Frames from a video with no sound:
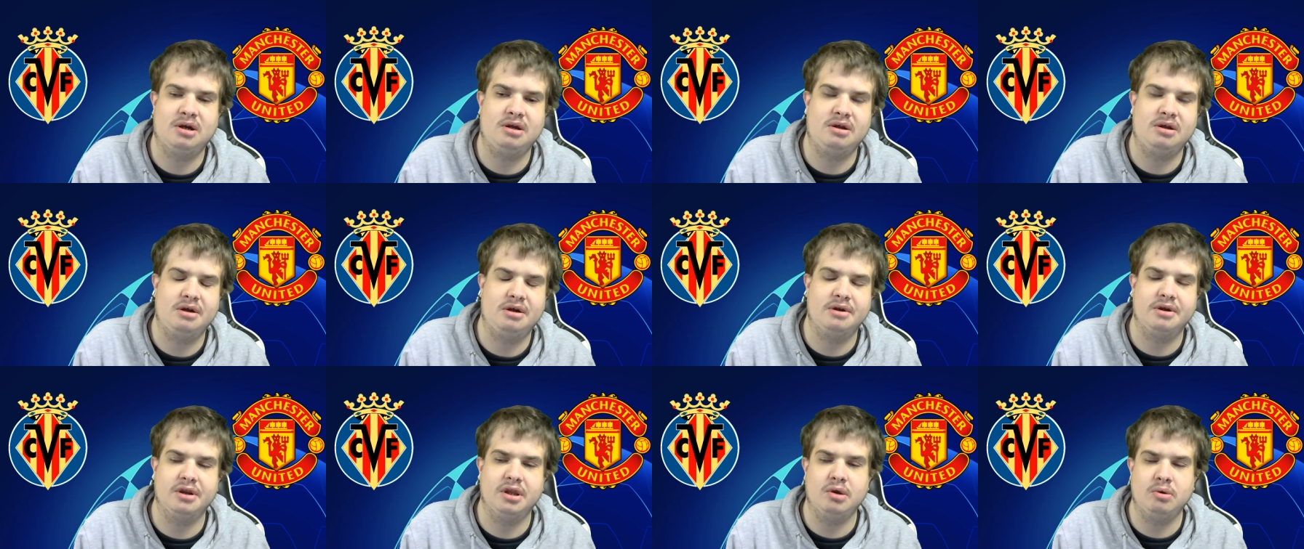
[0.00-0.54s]
I
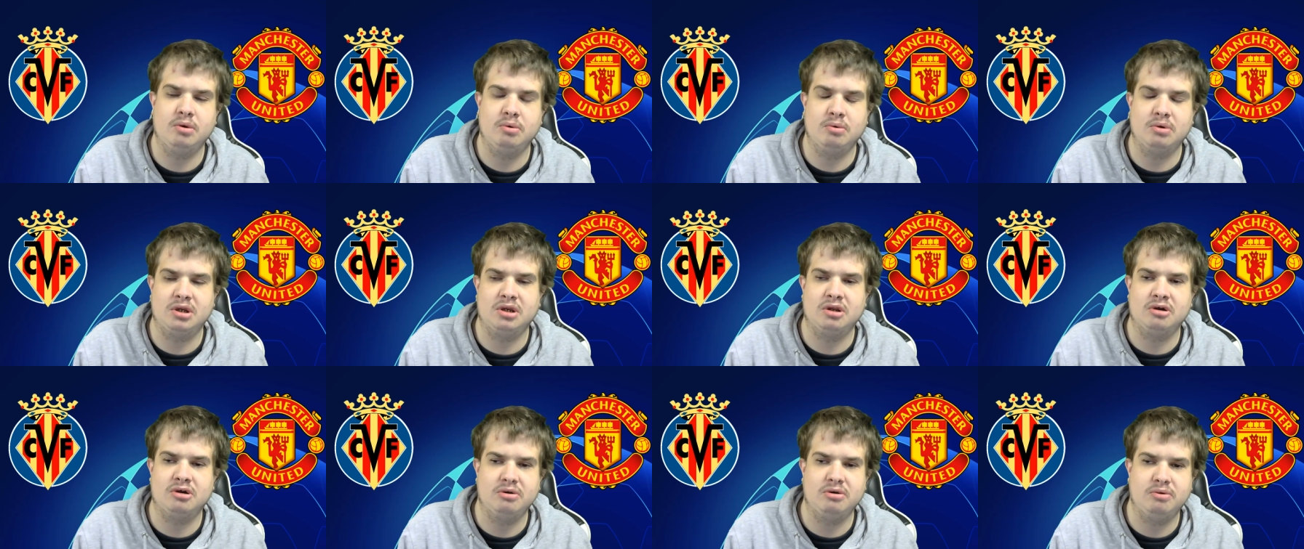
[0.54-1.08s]
know, I
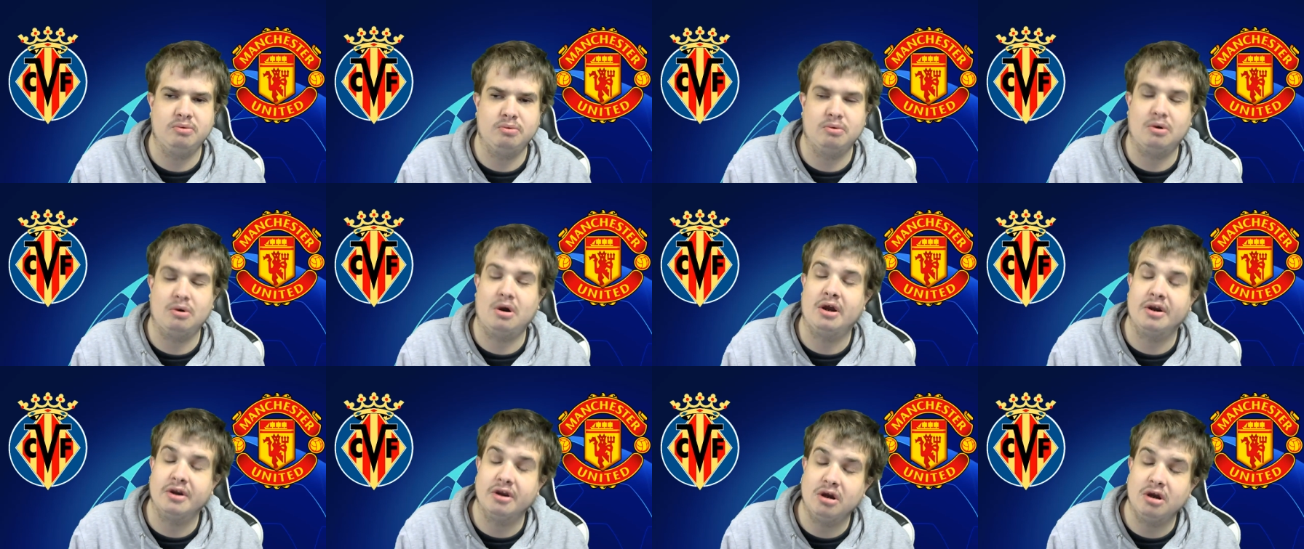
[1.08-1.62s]
know, I
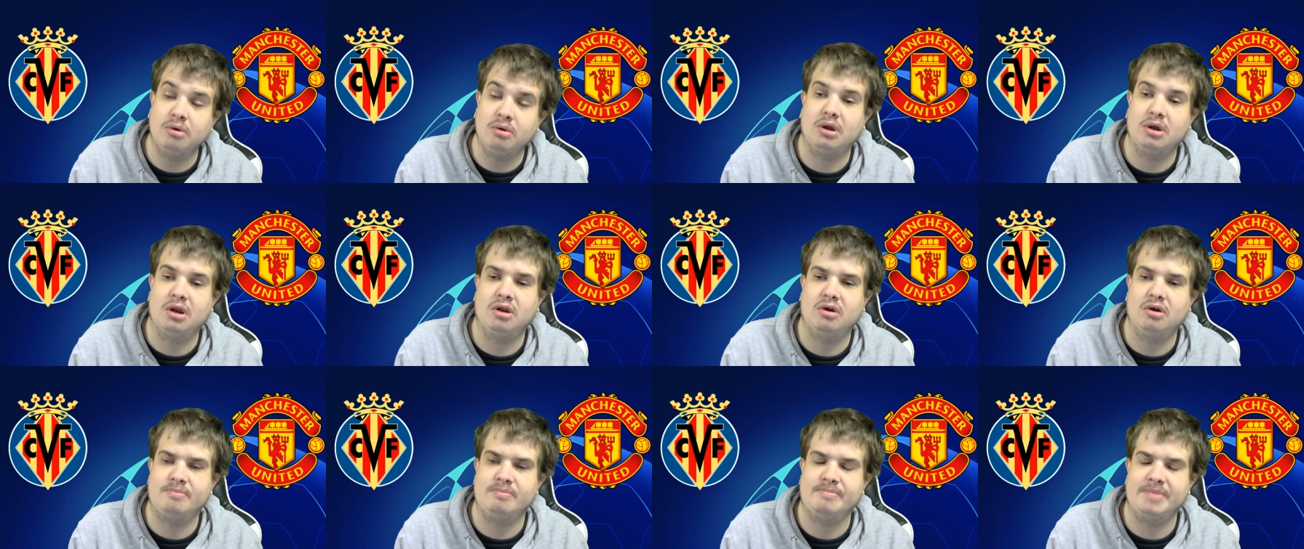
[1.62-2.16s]
know a
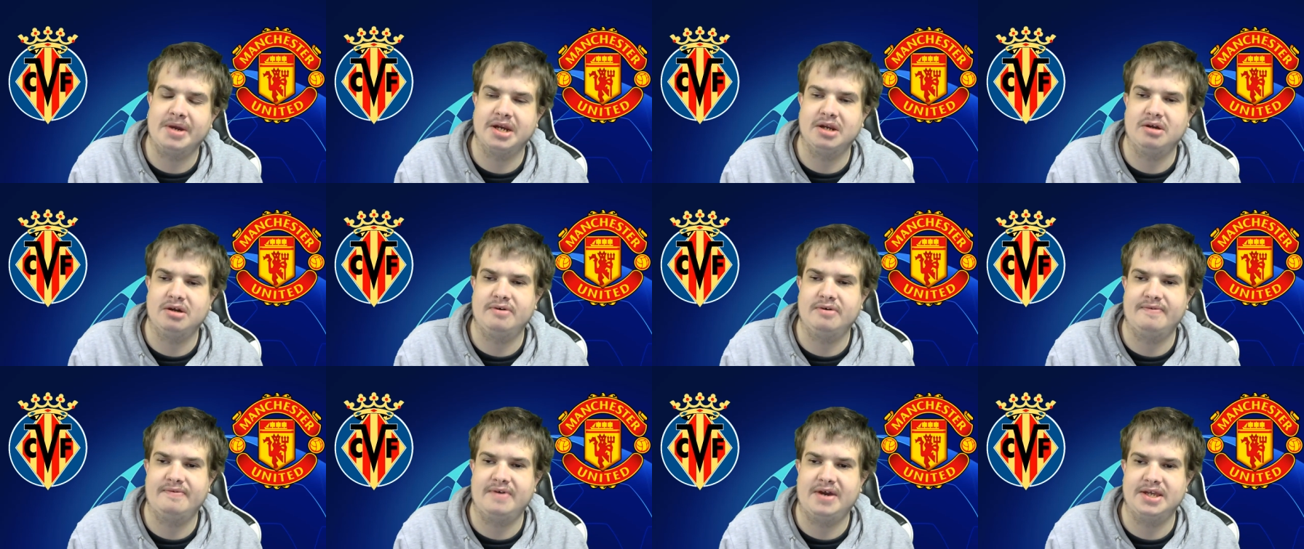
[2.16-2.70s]
lot of Man United
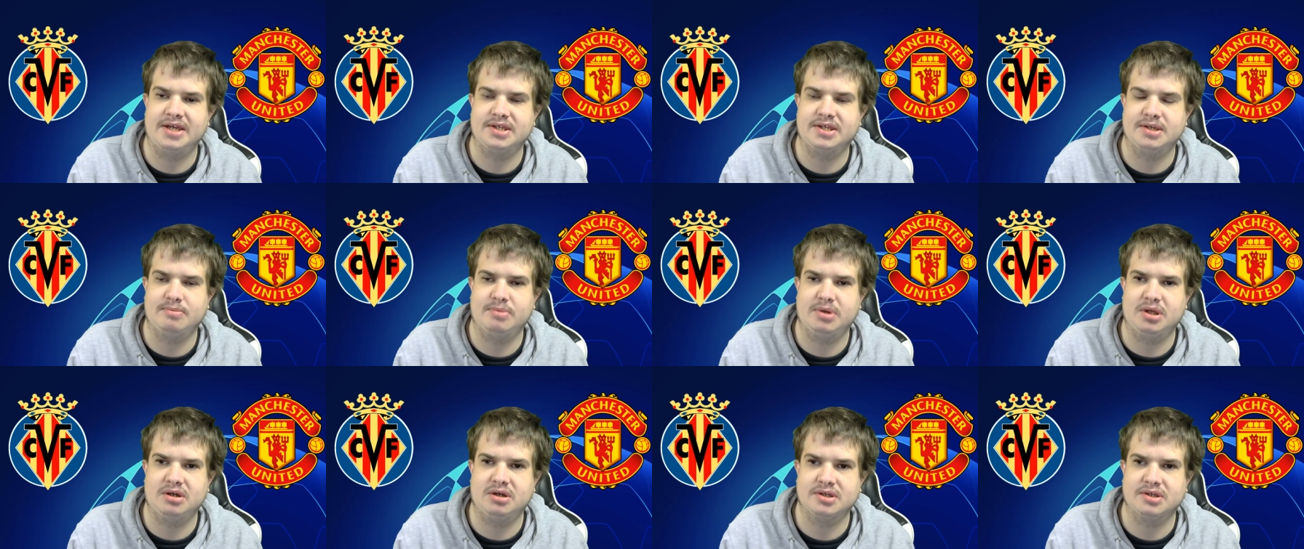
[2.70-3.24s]
fans have been
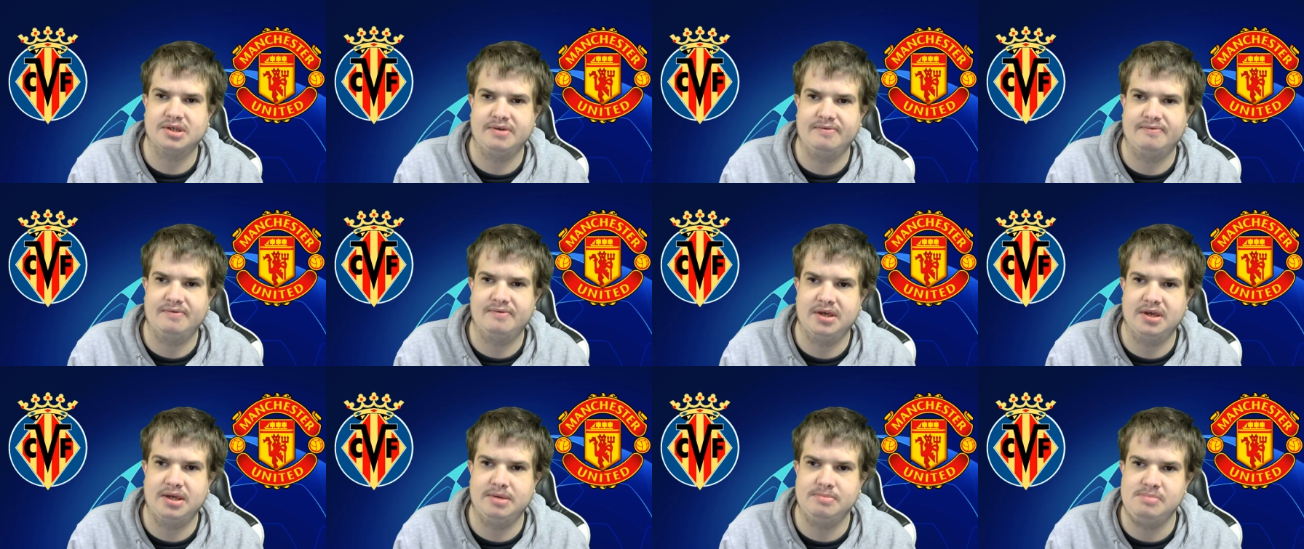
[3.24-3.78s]
asking for
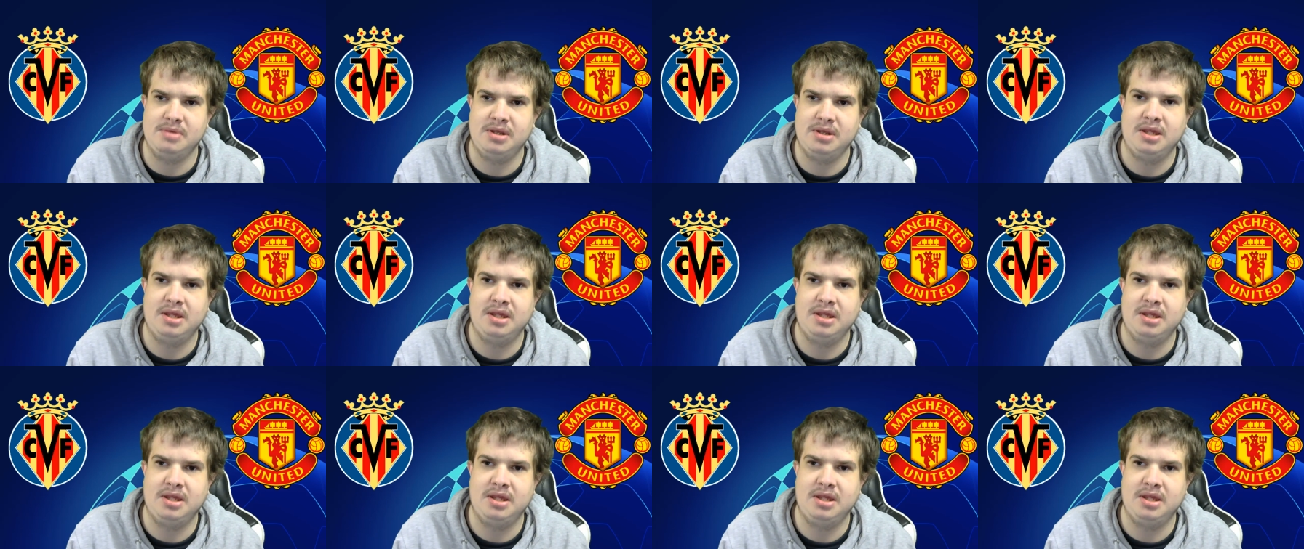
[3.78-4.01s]
him